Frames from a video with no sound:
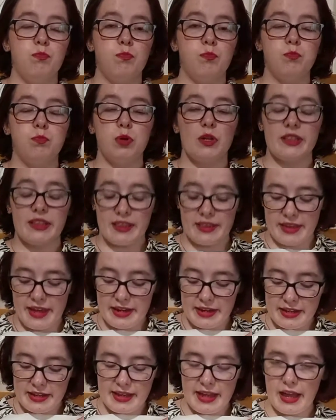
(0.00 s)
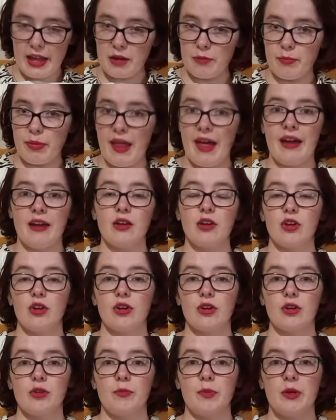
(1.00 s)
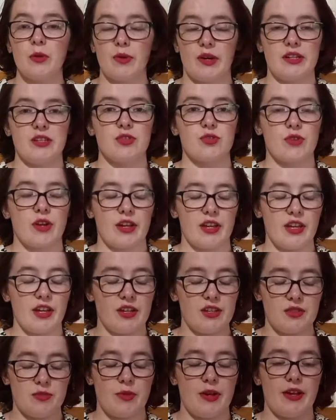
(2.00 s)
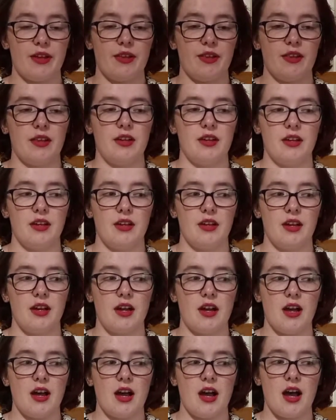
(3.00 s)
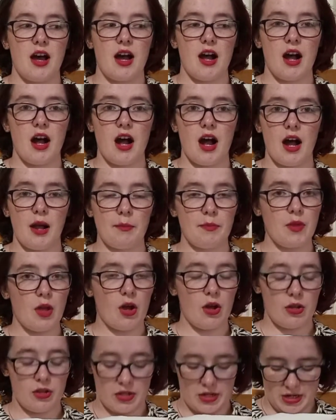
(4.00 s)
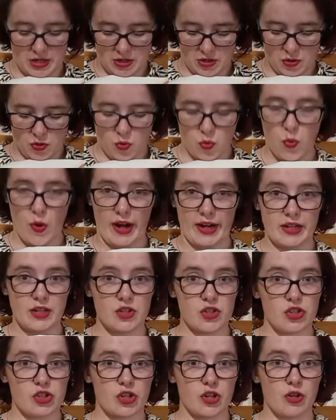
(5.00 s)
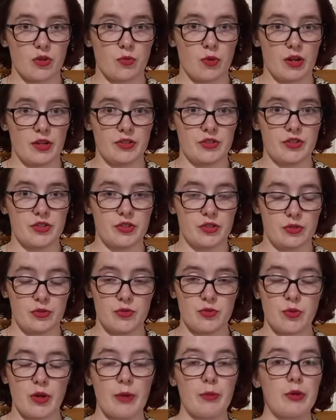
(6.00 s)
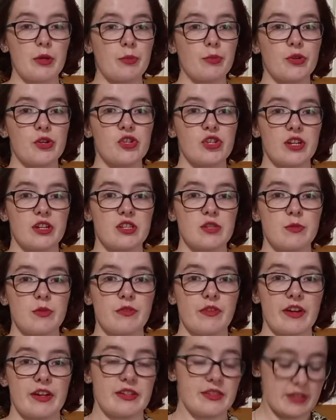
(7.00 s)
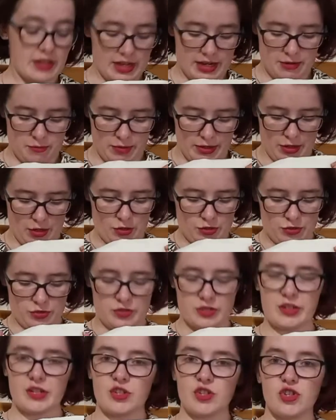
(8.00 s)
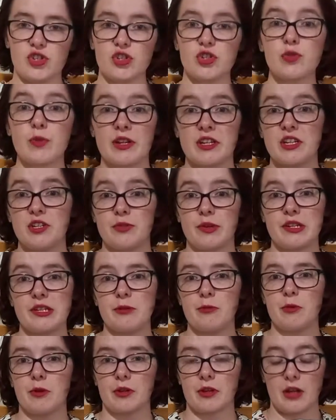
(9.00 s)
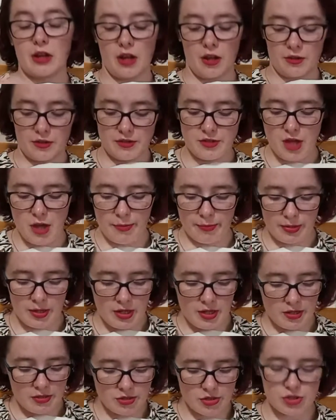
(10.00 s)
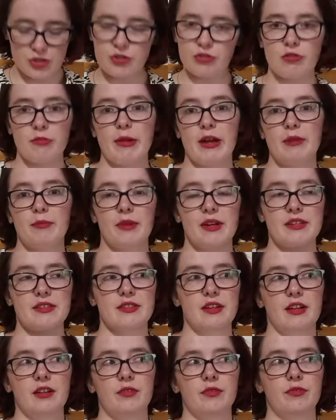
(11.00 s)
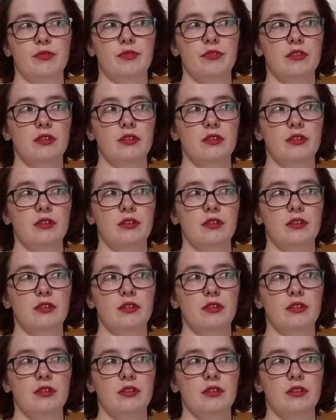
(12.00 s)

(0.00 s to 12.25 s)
But then again, black could be quite striking as well. I'm not quite sure what to do, so I would appreciate some advice. I will also stitch 2021 along the top, just to remind myself